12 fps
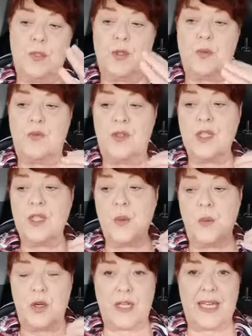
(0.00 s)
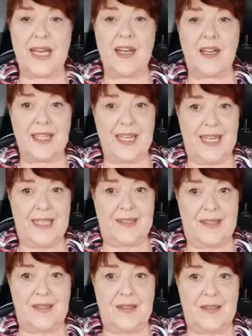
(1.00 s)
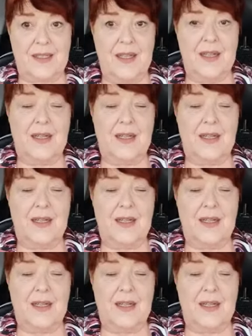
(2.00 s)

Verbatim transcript: you're really working on cases.